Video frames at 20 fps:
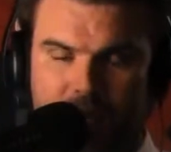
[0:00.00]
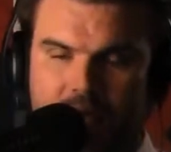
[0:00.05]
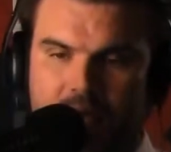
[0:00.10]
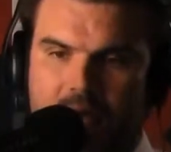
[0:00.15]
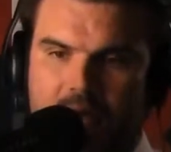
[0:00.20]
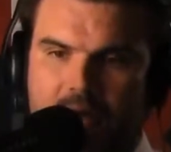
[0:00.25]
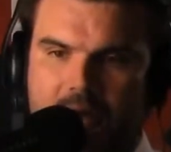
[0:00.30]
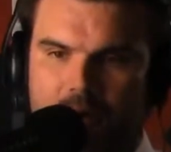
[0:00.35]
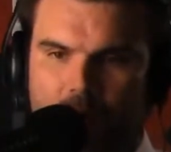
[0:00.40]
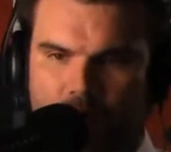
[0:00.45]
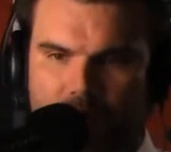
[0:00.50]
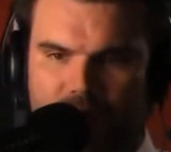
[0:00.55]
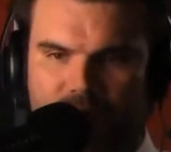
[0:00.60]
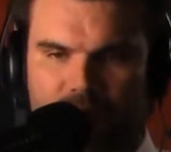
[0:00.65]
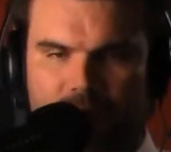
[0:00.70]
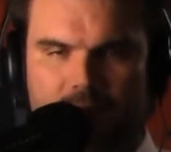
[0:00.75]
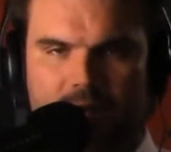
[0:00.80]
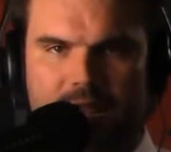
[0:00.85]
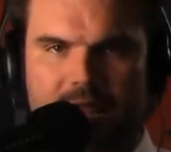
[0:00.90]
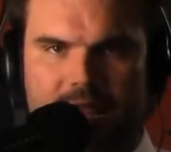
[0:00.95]

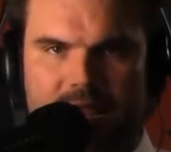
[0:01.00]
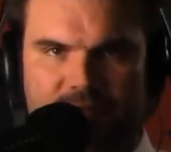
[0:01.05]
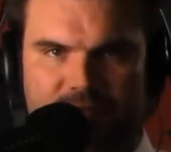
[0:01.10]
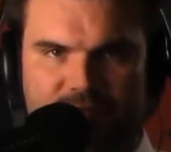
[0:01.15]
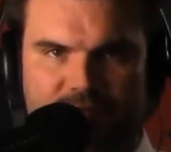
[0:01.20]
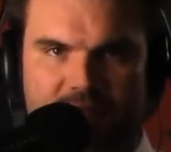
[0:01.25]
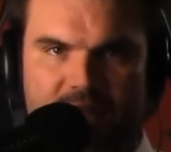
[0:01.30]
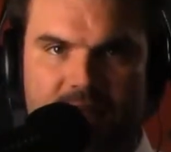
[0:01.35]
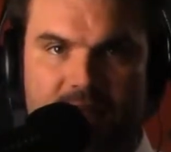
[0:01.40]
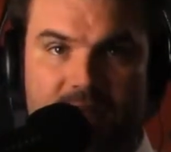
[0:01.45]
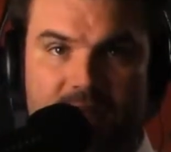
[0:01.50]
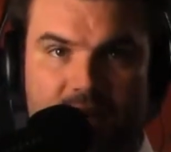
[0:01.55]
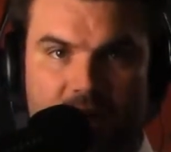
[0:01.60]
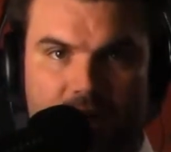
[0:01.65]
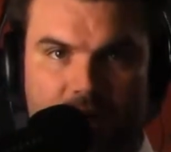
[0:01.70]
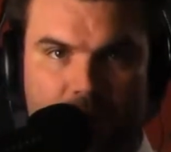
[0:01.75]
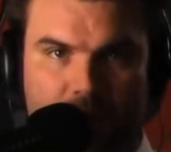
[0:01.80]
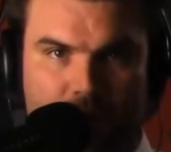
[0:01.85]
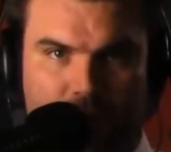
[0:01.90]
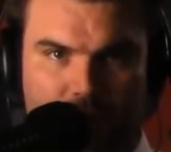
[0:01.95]
However, it then
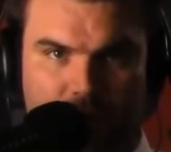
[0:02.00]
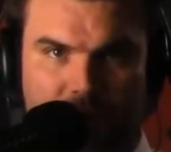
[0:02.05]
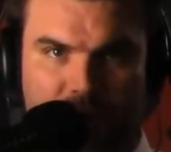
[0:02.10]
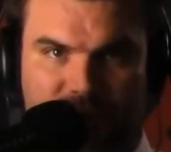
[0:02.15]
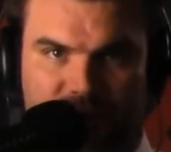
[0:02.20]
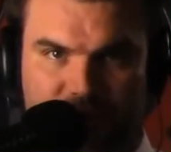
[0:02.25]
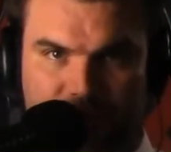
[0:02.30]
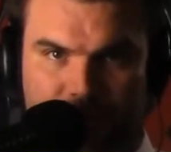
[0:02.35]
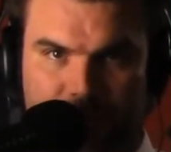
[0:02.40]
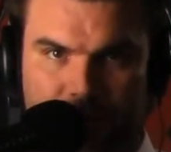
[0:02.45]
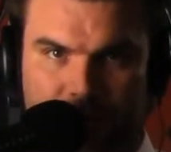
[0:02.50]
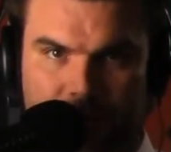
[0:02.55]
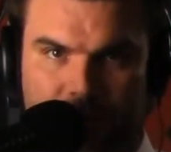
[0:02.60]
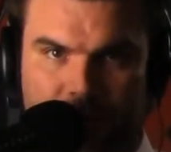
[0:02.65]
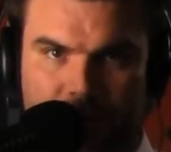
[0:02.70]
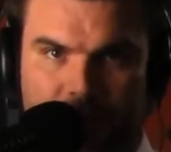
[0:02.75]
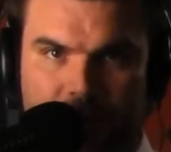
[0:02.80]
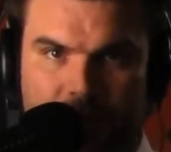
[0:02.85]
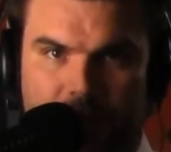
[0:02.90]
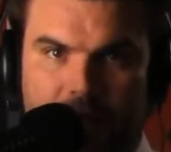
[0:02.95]
got profitable.
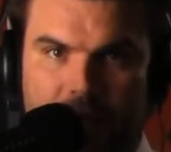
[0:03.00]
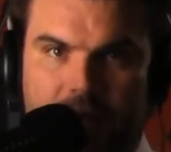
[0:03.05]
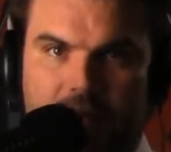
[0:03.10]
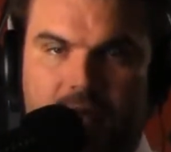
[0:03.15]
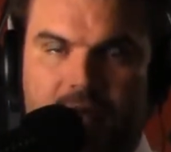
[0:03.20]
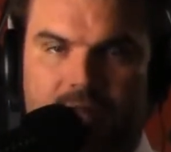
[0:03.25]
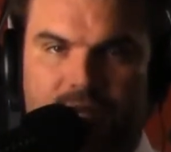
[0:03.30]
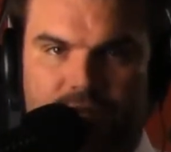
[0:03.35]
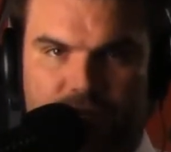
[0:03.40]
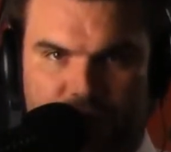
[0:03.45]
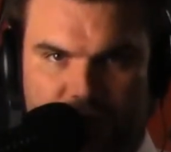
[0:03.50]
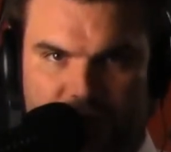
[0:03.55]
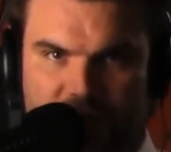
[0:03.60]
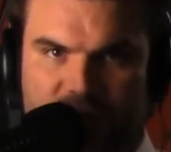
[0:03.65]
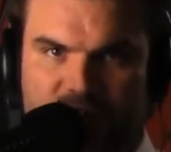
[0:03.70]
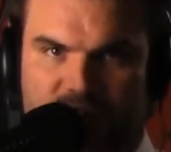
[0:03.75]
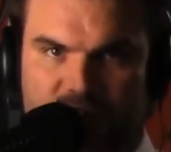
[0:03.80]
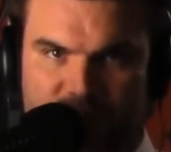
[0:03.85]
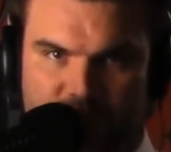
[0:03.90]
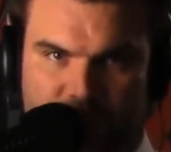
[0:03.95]
And
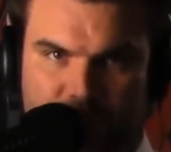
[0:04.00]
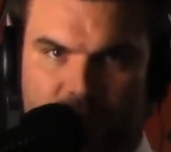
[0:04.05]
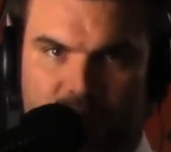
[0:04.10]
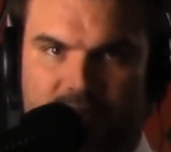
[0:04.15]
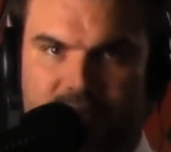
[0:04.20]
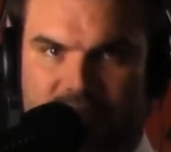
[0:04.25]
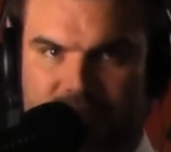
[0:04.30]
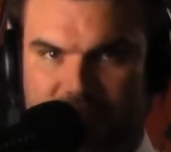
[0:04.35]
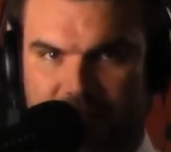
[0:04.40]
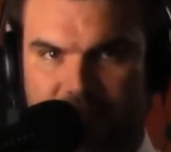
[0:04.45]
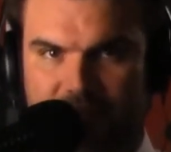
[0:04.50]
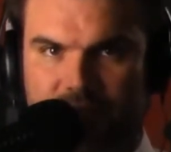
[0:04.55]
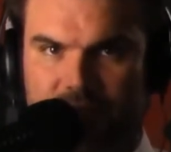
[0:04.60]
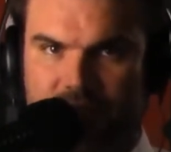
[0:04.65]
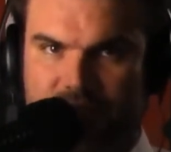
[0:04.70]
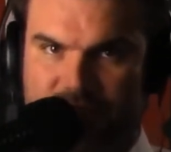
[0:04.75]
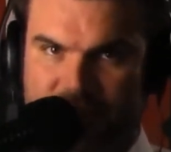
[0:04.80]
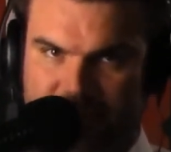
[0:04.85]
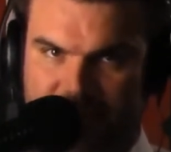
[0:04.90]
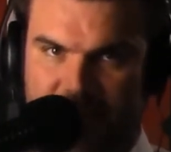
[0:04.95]
just as Bernie
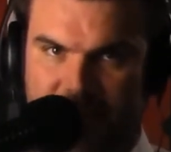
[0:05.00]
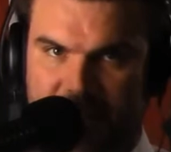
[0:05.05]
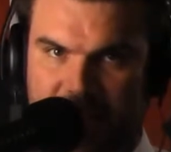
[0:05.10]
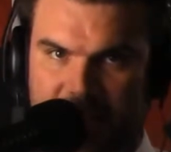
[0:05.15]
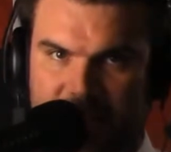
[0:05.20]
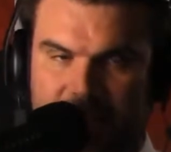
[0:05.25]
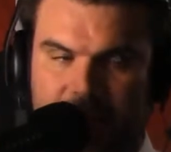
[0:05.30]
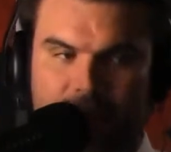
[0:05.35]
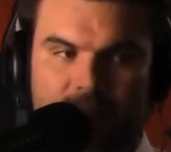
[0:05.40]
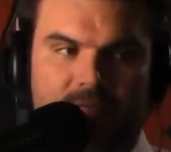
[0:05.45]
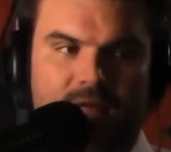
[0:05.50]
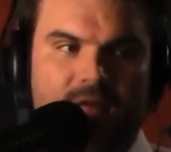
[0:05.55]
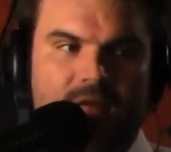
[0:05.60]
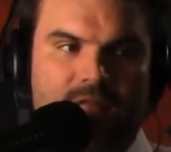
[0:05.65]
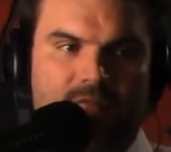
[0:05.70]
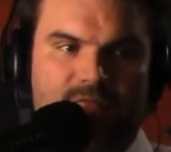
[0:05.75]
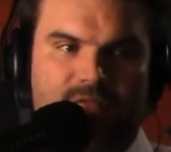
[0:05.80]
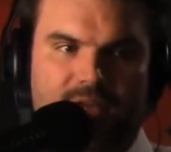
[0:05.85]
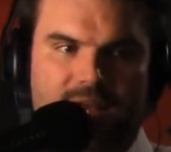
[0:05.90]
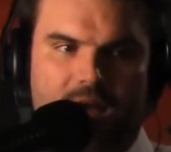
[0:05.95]
Sanders said,
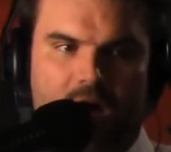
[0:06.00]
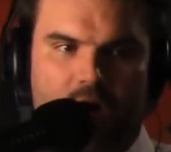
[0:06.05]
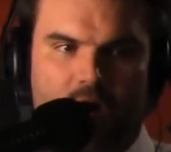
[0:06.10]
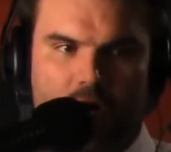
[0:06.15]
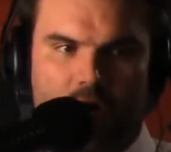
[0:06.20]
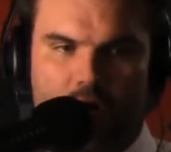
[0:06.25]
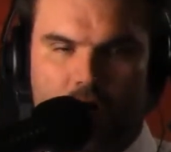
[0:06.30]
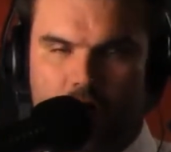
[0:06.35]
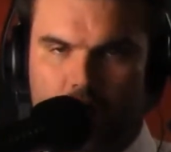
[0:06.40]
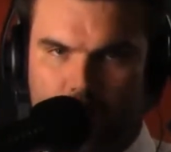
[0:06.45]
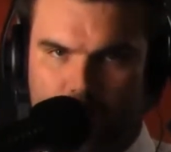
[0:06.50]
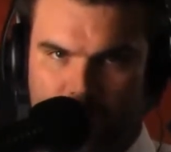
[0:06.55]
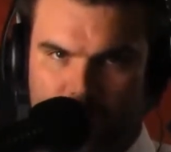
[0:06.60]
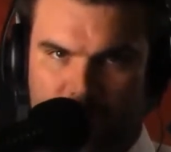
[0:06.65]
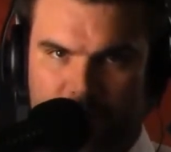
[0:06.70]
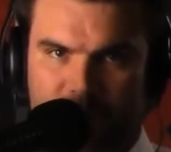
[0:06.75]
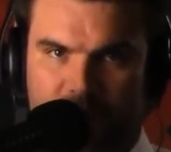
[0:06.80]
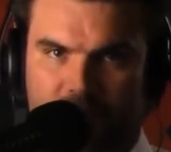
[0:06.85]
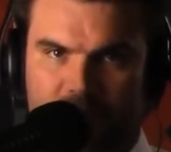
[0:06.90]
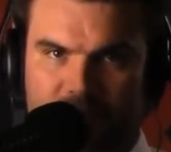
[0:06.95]
that our
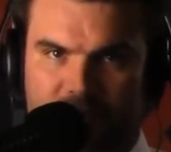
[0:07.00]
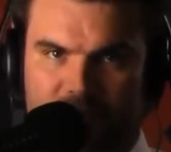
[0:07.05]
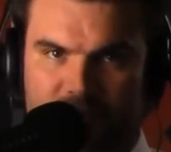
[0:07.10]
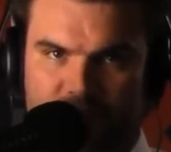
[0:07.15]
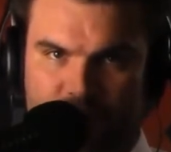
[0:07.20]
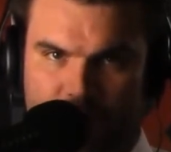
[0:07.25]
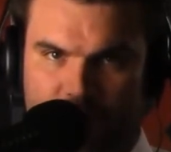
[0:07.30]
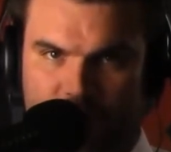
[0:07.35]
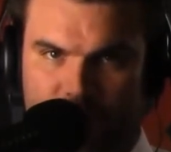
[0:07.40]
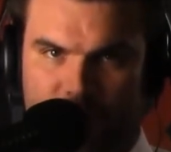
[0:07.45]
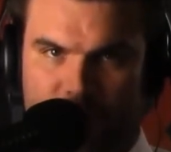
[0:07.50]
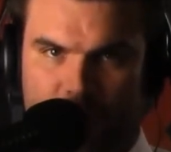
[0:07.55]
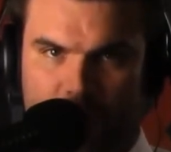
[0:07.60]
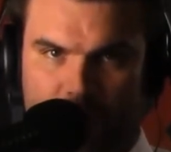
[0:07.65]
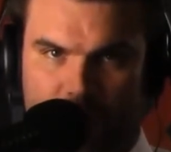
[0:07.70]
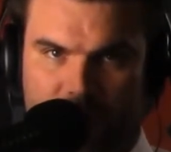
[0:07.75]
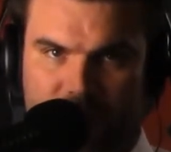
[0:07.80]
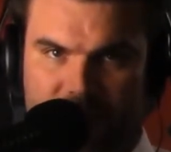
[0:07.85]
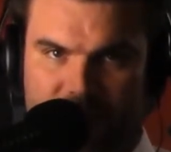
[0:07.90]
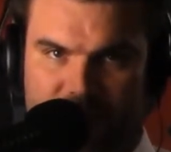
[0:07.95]
criminal internment
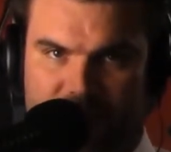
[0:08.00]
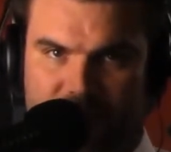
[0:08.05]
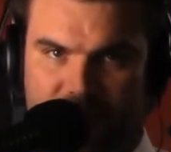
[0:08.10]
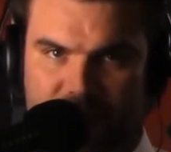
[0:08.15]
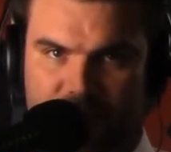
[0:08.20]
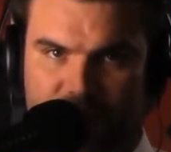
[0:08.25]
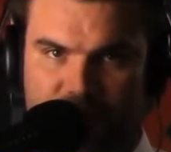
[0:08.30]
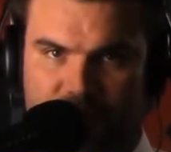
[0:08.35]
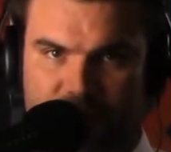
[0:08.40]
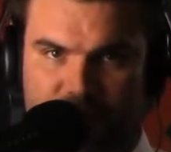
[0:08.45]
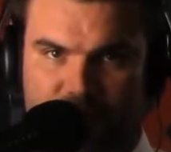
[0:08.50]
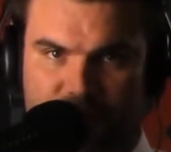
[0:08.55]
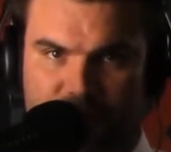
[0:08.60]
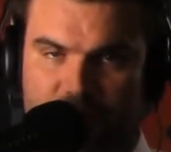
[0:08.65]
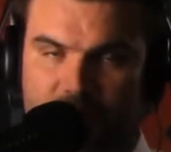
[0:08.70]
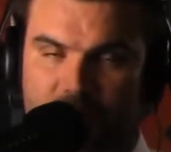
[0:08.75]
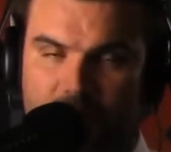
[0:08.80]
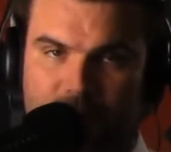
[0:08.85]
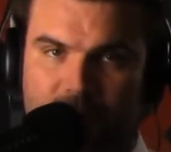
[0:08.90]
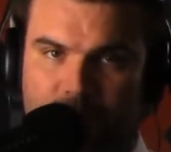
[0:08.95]
organizations
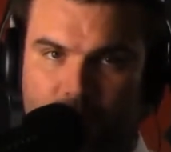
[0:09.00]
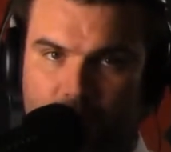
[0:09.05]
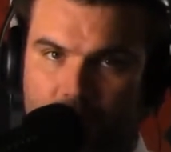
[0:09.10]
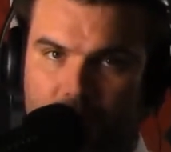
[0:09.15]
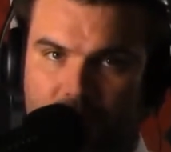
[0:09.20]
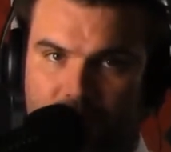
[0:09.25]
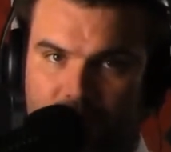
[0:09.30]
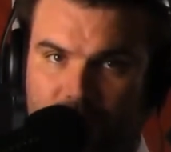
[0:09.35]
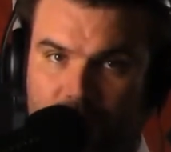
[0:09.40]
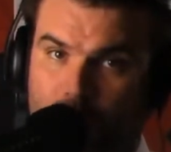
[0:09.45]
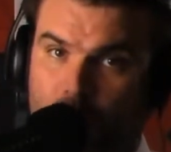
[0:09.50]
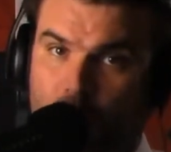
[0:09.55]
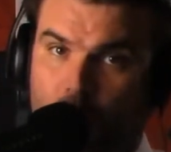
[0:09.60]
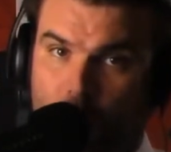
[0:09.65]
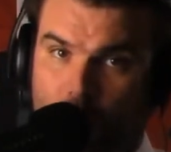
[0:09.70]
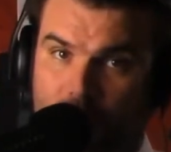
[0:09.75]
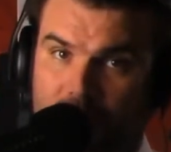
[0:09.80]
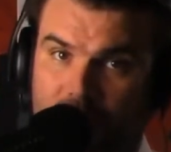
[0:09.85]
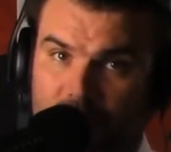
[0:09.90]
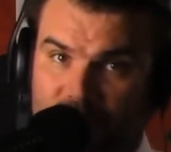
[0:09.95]
should not be profitable
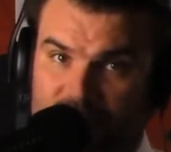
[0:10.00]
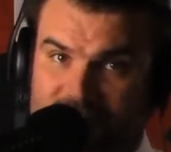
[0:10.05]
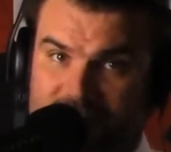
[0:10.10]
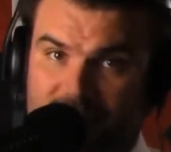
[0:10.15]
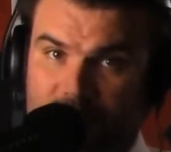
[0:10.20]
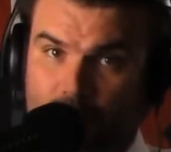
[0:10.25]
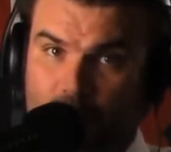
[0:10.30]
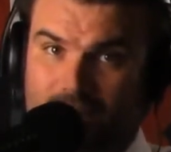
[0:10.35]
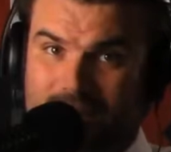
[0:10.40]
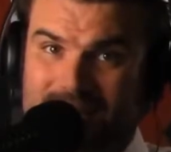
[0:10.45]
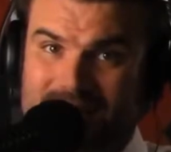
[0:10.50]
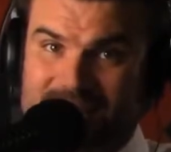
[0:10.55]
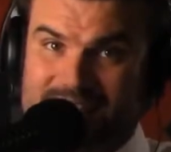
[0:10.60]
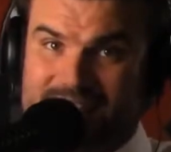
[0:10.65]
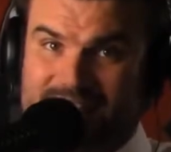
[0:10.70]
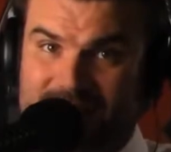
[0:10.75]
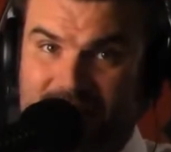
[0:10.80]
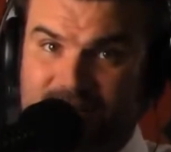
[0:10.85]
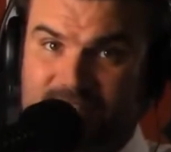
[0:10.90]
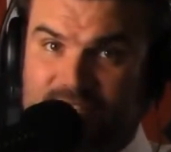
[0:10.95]
or else they will
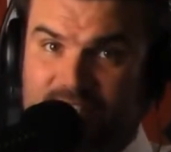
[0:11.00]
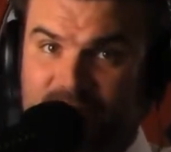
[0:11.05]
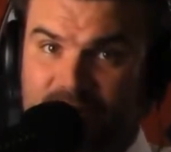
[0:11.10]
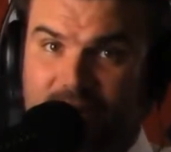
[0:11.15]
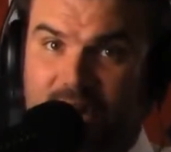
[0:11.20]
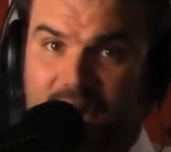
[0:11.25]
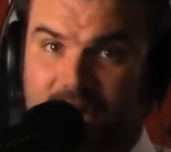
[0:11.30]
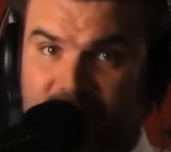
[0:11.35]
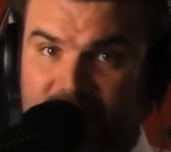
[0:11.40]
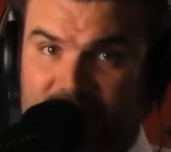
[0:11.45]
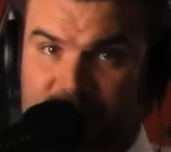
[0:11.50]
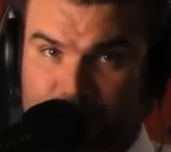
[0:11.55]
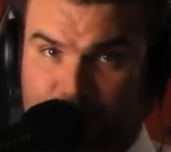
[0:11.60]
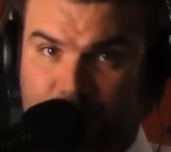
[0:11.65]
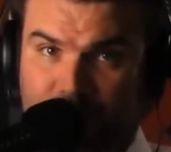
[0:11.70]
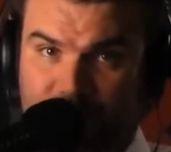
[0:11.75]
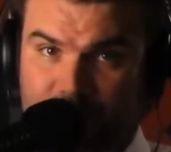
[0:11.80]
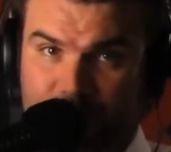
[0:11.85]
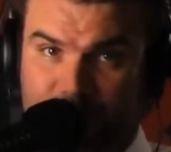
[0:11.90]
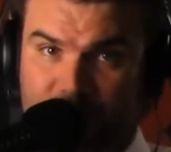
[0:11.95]
incentivize
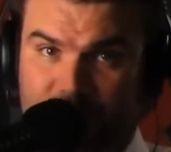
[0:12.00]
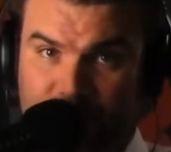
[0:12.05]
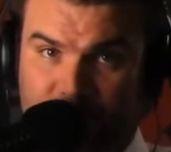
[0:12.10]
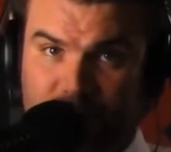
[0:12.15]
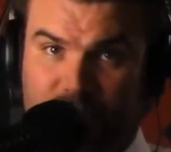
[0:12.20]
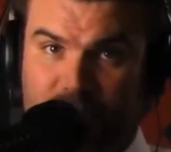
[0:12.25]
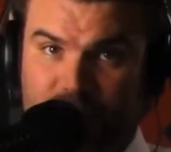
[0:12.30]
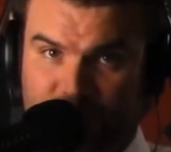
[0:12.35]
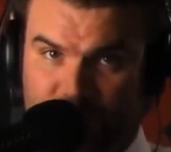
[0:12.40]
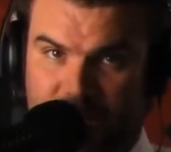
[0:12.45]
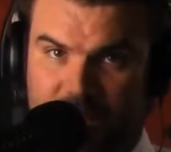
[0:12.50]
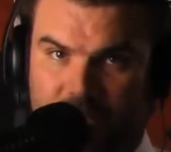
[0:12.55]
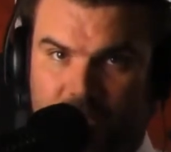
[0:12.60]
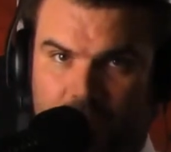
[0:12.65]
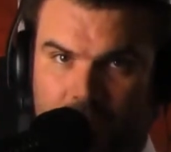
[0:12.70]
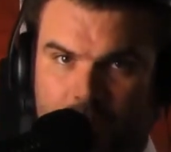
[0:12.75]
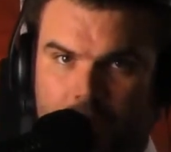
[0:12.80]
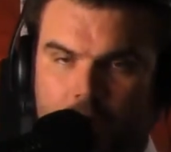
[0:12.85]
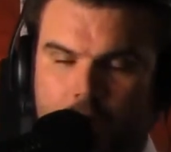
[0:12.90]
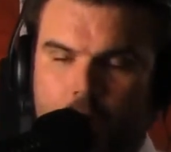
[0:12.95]
putting people in
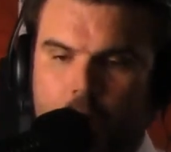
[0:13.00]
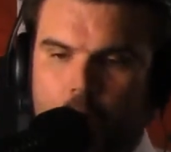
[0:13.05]
jail.